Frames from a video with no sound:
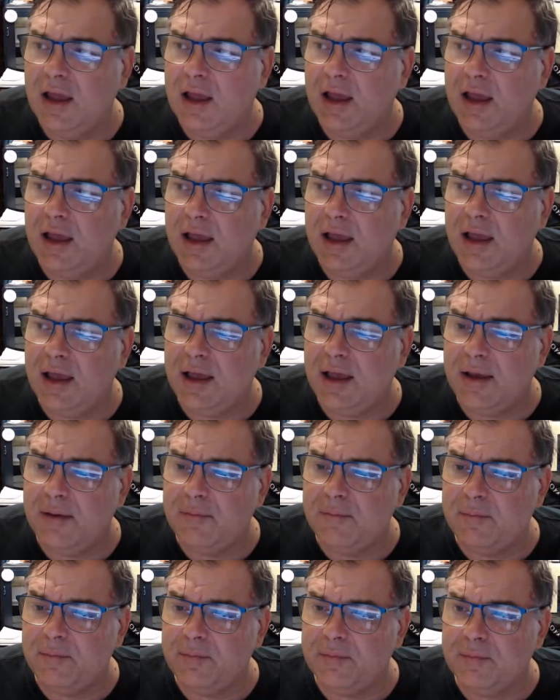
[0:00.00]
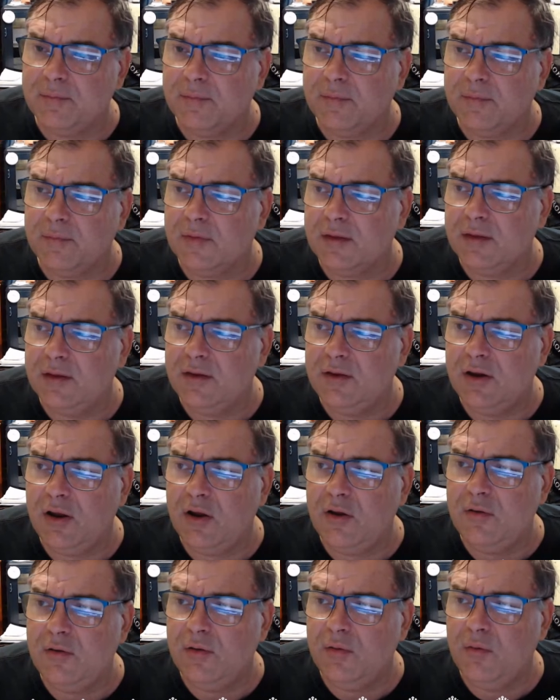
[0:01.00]
you
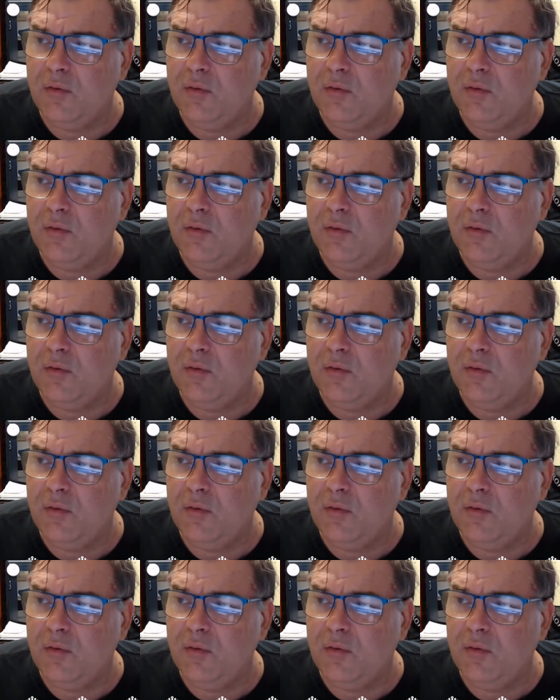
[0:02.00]
know,